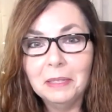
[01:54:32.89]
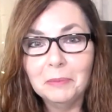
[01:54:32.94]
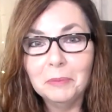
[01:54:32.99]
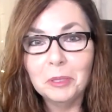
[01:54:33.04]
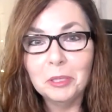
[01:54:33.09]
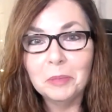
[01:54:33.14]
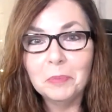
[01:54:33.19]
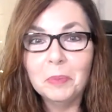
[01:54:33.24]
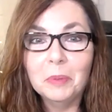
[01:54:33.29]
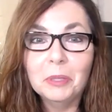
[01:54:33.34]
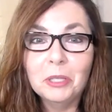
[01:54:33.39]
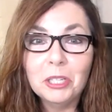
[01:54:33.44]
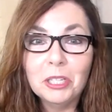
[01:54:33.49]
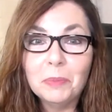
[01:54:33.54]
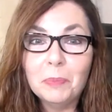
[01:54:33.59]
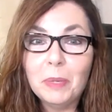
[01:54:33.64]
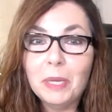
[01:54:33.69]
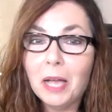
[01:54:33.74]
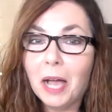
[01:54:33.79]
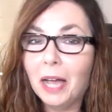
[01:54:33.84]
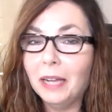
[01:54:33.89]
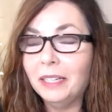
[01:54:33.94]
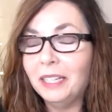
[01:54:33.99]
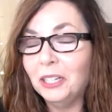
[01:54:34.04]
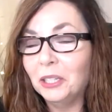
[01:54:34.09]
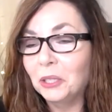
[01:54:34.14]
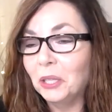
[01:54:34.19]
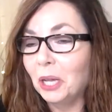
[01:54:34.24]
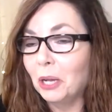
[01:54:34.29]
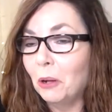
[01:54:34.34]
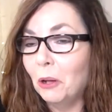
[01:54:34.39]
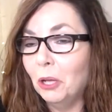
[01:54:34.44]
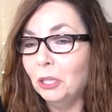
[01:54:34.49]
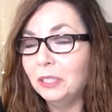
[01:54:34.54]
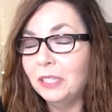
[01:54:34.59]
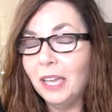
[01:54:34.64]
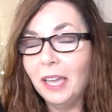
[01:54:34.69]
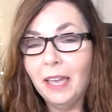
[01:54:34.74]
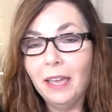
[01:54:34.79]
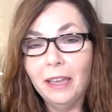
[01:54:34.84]
I'm just we'll just be on here like all
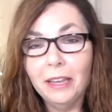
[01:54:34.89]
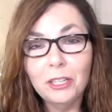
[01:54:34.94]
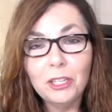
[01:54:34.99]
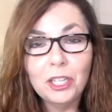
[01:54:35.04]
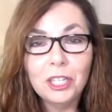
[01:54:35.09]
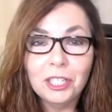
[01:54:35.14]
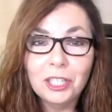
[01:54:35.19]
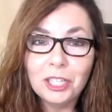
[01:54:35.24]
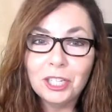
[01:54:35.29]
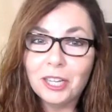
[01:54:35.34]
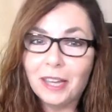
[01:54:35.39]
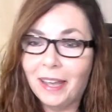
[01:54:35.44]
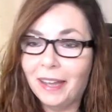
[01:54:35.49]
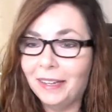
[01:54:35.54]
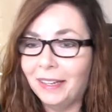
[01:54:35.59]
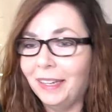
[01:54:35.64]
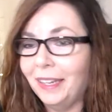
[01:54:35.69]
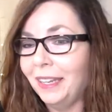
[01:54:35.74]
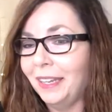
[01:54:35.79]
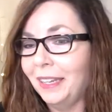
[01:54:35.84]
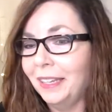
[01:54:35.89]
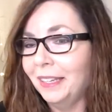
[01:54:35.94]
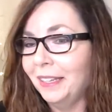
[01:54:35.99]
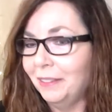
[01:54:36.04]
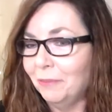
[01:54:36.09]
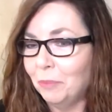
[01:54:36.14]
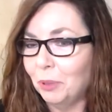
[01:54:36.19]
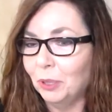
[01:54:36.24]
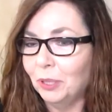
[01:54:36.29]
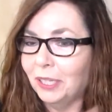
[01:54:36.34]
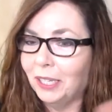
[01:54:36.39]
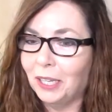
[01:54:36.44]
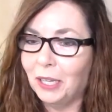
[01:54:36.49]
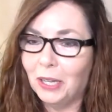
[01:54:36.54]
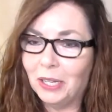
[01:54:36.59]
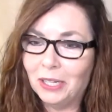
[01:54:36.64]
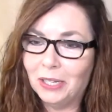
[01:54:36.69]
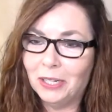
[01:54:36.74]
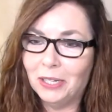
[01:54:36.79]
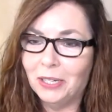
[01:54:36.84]
day, chit chatting, pulling
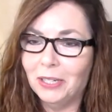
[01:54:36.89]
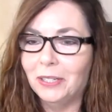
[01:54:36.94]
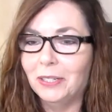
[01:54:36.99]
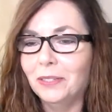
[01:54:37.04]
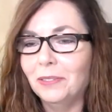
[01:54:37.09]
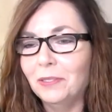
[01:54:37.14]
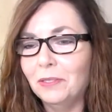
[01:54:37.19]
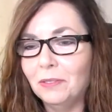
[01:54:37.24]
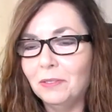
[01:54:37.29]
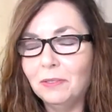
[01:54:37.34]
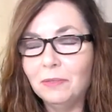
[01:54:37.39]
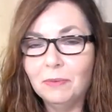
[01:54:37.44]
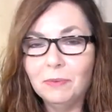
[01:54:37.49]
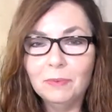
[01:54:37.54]
cards,